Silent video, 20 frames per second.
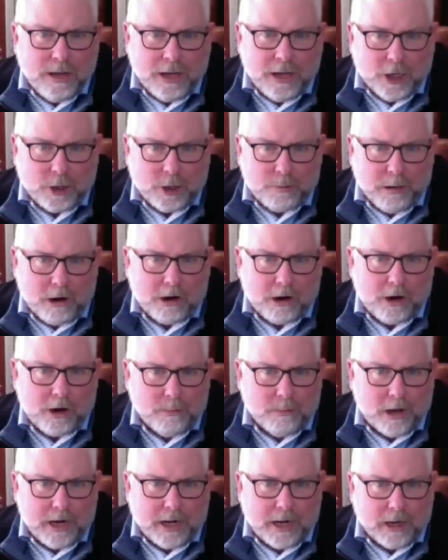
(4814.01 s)
is park your
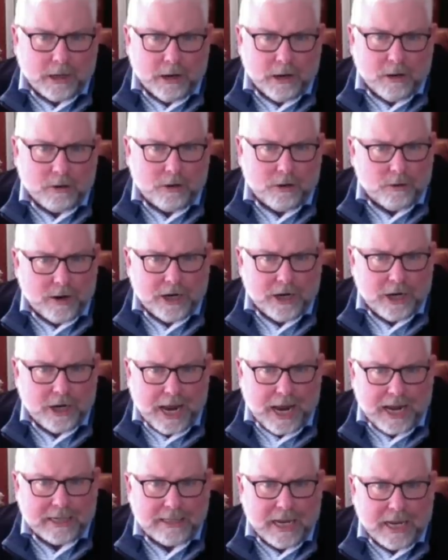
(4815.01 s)
money in a long duration
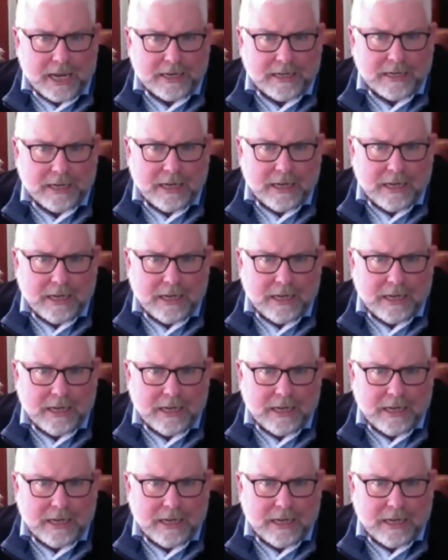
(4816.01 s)
asset